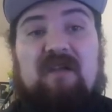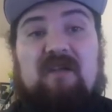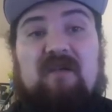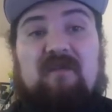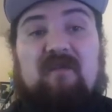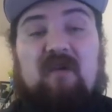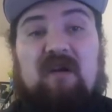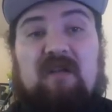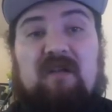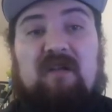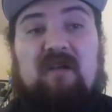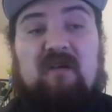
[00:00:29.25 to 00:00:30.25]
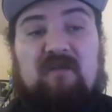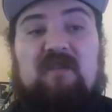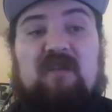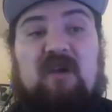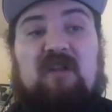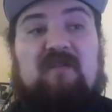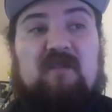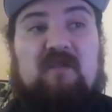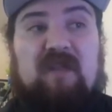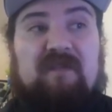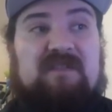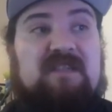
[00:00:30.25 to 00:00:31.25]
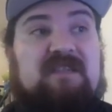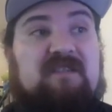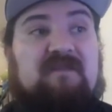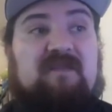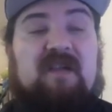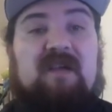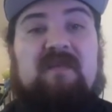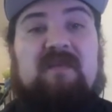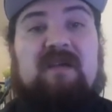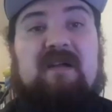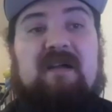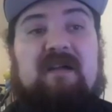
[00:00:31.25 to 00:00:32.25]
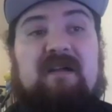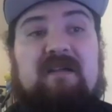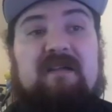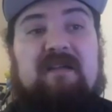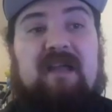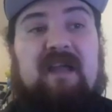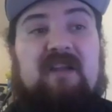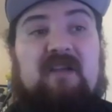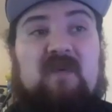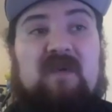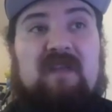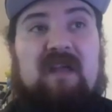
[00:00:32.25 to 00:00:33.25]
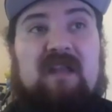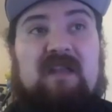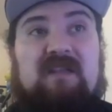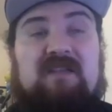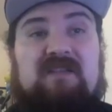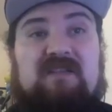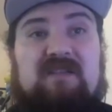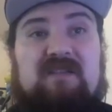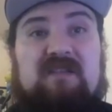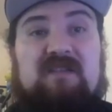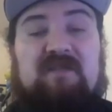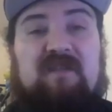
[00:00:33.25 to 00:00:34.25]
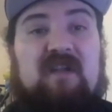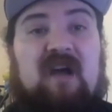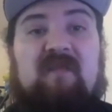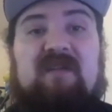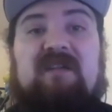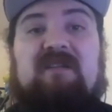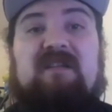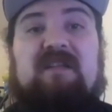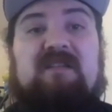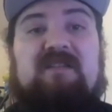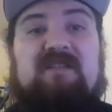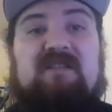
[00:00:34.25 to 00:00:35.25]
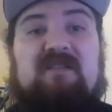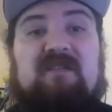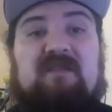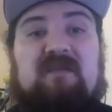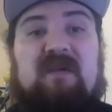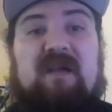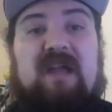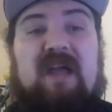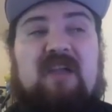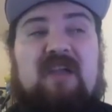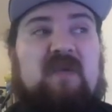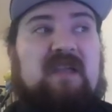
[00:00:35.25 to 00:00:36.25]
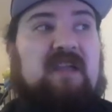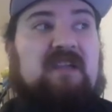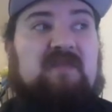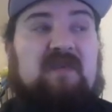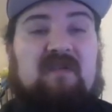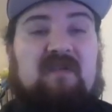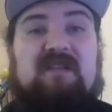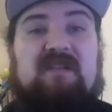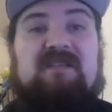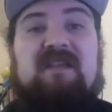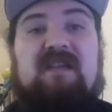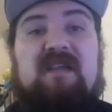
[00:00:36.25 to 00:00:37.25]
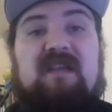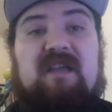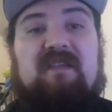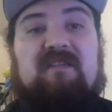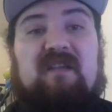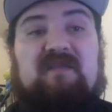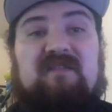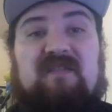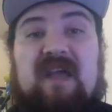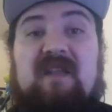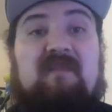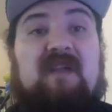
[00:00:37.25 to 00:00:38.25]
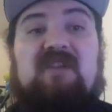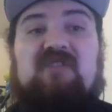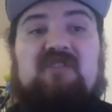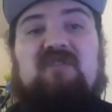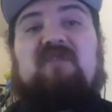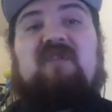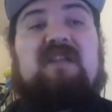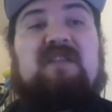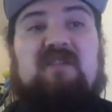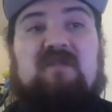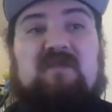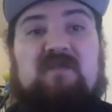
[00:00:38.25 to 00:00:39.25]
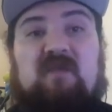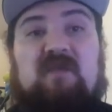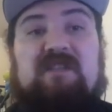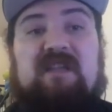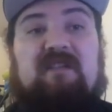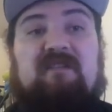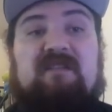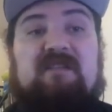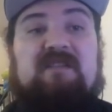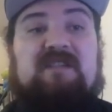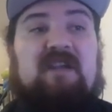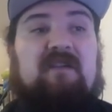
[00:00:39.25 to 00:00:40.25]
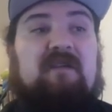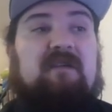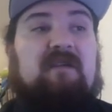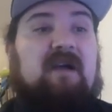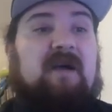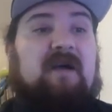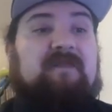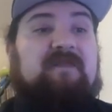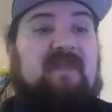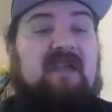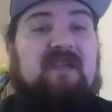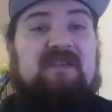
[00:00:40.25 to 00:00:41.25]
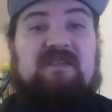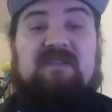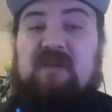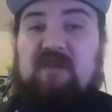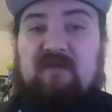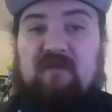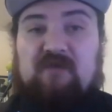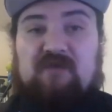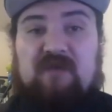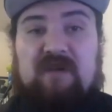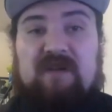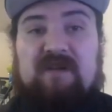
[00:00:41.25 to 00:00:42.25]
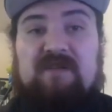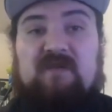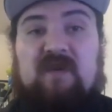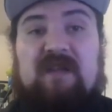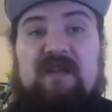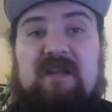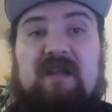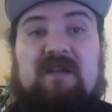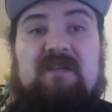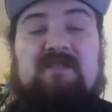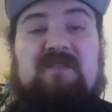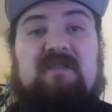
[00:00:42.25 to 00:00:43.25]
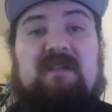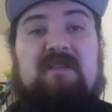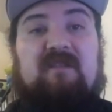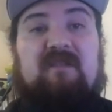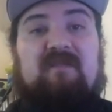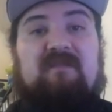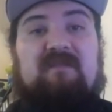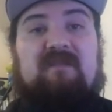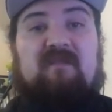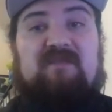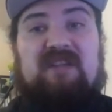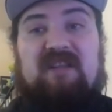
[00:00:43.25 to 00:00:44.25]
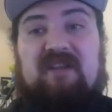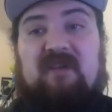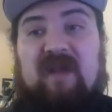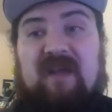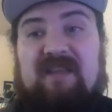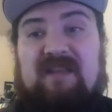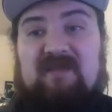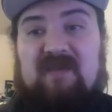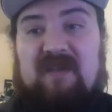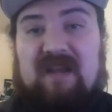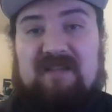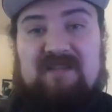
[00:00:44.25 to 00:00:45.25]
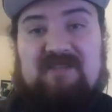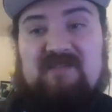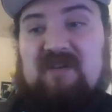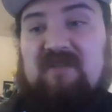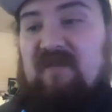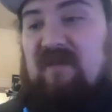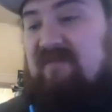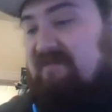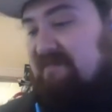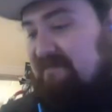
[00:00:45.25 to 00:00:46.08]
you know for all hopefully all of you that have seen the film uh, can agree that it is it's phenomenal and it's you know an, a unique experience in terms of animation or any sort of storytelling in general um, so thank you for joining us joaquin and cristobal from from chile correct that's where you guys are joining from